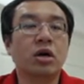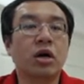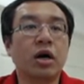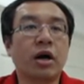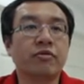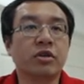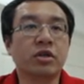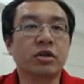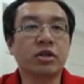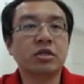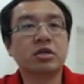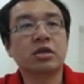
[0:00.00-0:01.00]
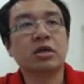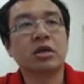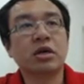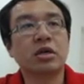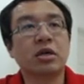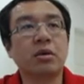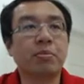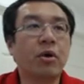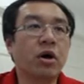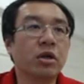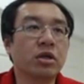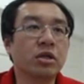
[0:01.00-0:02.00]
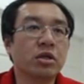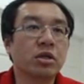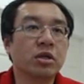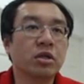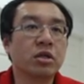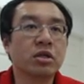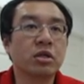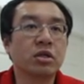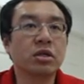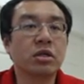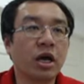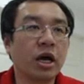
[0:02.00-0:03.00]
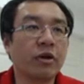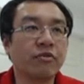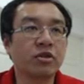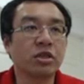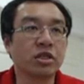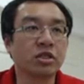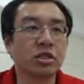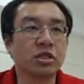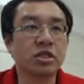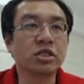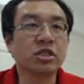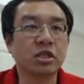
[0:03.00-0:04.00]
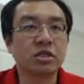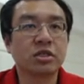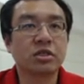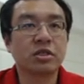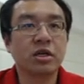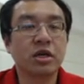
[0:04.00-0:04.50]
After this, the pawn f takes a g6.